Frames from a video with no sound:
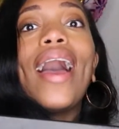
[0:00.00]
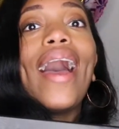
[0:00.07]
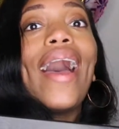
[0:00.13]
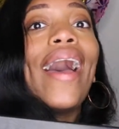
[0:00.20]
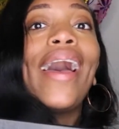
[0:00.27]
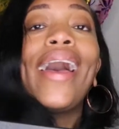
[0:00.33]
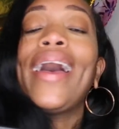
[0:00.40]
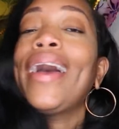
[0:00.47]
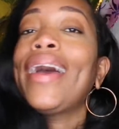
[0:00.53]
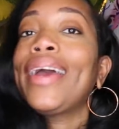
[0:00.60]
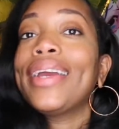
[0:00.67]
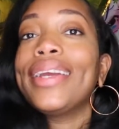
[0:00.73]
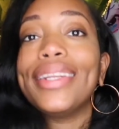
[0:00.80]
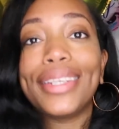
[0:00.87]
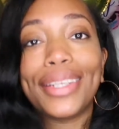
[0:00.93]

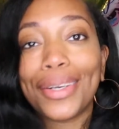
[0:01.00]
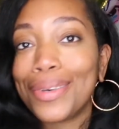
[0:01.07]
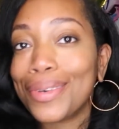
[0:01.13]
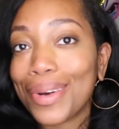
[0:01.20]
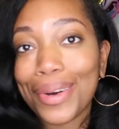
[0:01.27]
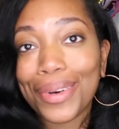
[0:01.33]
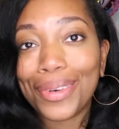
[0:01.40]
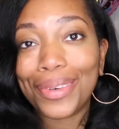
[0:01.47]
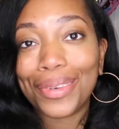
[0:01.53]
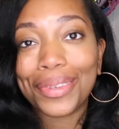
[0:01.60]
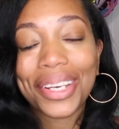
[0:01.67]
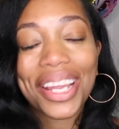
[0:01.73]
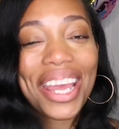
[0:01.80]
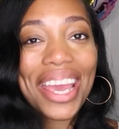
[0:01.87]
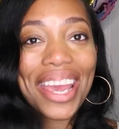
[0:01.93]
I don't
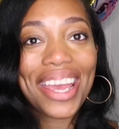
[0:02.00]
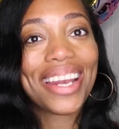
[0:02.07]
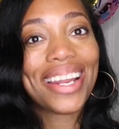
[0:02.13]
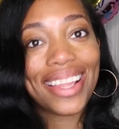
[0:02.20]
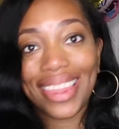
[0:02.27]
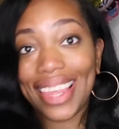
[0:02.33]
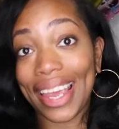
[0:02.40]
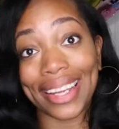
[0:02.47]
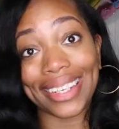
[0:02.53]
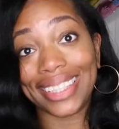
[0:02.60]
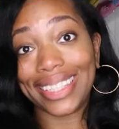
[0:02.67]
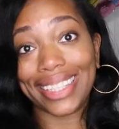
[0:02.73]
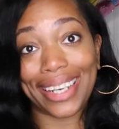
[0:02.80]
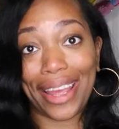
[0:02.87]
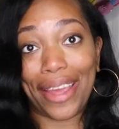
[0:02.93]
own anything
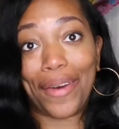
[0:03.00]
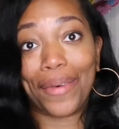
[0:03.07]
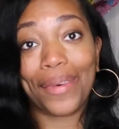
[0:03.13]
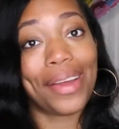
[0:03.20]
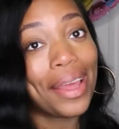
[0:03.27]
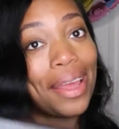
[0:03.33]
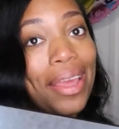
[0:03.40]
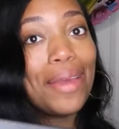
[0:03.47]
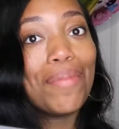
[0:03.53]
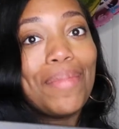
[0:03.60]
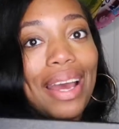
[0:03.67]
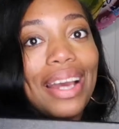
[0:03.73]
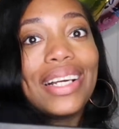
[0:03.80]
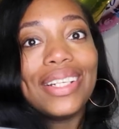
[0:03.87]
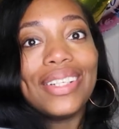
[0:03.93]
Chanel in
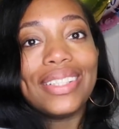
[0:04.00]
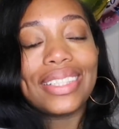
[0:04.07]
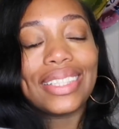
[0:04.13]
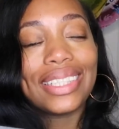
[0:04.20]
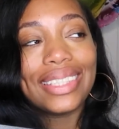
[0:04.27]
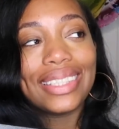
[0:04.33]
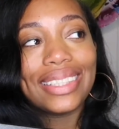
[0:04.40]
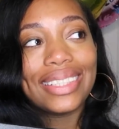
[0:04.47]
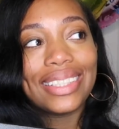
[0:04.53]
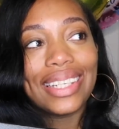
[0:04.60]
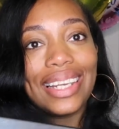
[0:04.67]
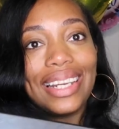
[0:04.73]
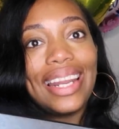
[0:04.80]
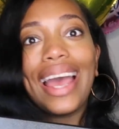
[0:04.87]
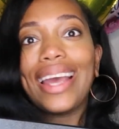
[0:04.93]
my closet.
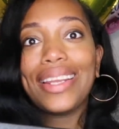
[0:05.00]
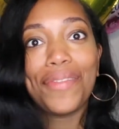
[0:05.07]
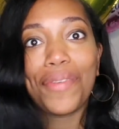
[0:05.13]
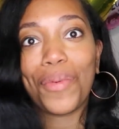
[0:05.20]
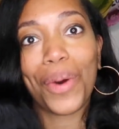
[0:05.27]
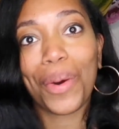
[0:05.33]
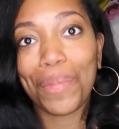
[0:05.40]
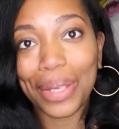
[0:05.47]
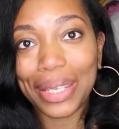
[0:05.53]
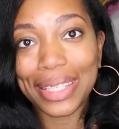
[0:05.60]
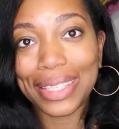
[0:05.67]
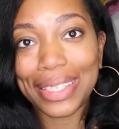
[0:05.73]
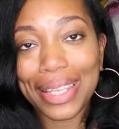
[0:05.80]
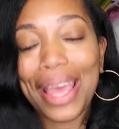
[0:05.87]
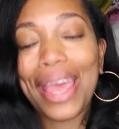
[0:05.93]
Not even one piece.
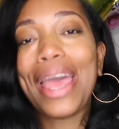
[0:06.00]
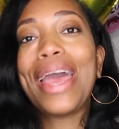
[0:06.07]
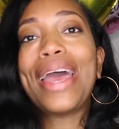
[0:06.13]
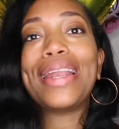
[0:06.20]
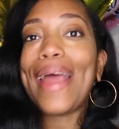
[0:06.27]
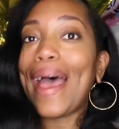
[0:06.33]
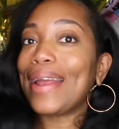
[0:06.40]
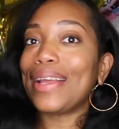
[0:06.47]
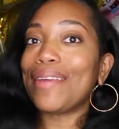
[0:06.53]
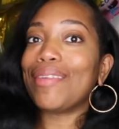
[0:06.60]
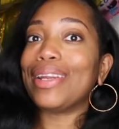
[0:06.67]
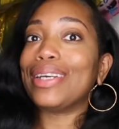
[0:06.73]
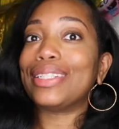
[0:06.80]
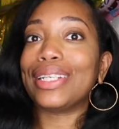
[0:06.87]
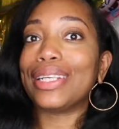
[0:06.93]
Not
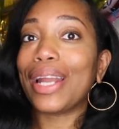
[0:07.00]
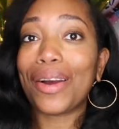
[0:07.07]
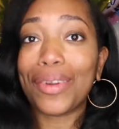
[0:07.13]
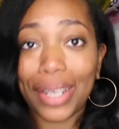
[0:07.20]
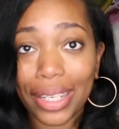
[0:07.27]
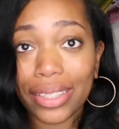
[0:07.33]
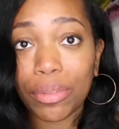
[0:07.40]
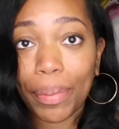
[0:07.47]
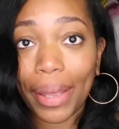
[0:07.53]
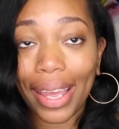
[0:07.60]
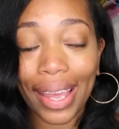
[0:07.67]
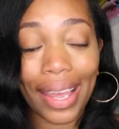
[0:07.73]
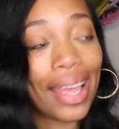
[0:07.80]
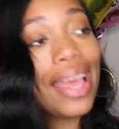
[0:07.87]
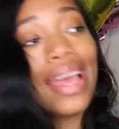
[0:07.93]
even a Chanel dust
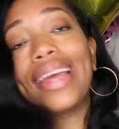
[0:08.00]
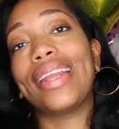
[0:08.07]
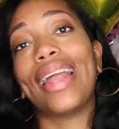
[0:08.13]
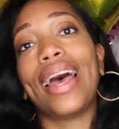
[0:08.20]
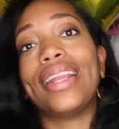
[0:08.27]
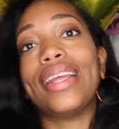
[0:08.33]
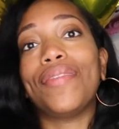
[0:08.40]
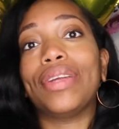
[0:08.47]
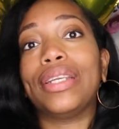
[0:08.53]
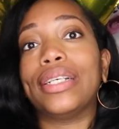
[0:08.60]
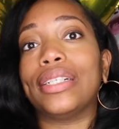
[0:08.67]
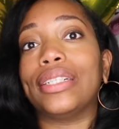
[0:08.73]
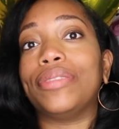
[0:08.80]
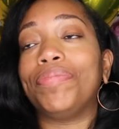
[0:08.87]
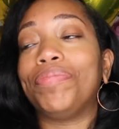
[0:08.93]
bag. Not even
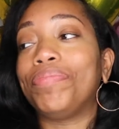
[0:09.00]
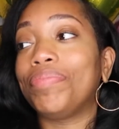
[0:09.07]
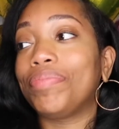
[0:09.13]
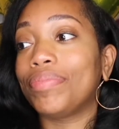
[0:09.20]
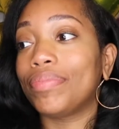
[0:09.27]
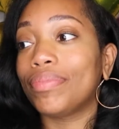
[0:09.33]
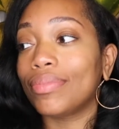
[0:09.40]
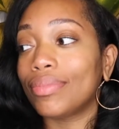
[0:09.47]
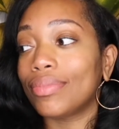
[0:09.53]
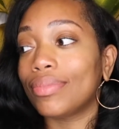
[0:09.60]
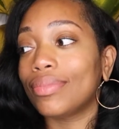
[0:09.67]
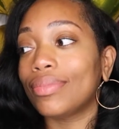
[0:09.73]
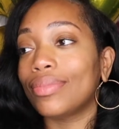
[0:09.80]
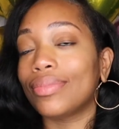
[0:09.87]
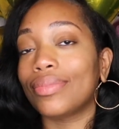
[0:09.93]
a...
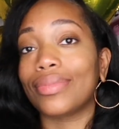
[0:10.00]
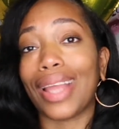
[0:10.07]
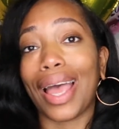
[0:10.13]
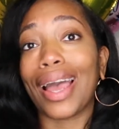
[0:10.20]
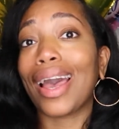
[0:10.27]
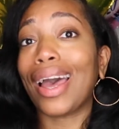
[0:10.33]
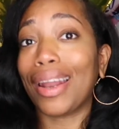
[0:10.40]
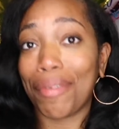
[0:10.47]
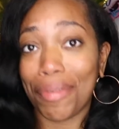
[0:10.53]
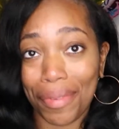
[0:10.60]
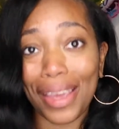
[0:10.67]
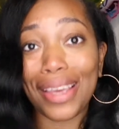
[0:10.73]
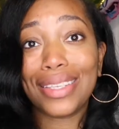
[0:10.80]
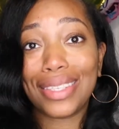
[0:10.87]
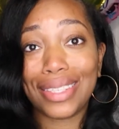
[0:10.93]
I got a
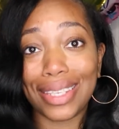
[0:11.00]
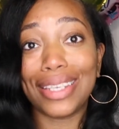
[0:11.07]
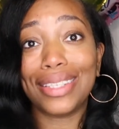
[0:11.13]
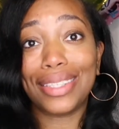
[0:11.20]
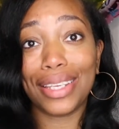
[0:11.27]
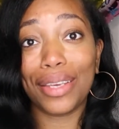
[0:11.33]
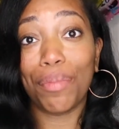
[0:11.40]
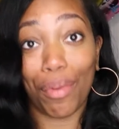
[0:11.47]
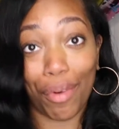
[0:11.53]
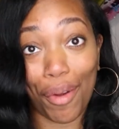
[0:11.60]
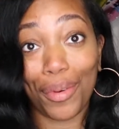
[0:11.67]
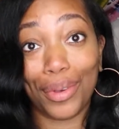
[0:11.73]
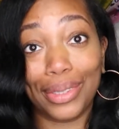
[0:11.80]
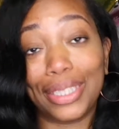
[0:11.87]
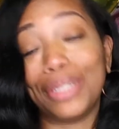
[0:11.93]
fake CC
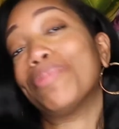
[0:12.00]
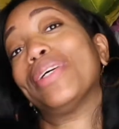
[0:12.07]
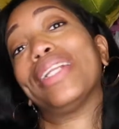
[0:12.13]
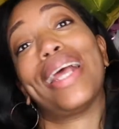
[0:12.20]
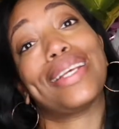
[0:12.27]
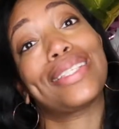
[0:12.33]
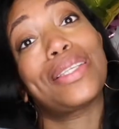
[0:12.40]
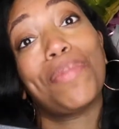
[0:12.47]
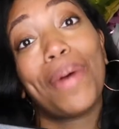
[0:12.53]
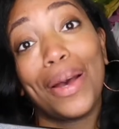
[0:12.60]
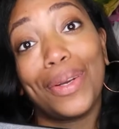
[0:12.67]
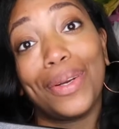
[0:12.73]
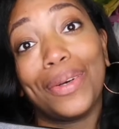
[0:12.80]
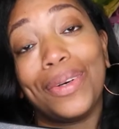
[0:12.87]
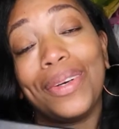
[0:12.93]
brooch, but that's
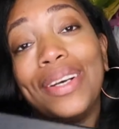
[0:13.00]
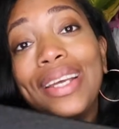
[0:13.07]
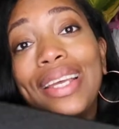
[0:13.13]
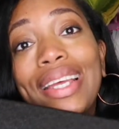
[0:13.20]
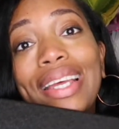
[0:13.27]
about all.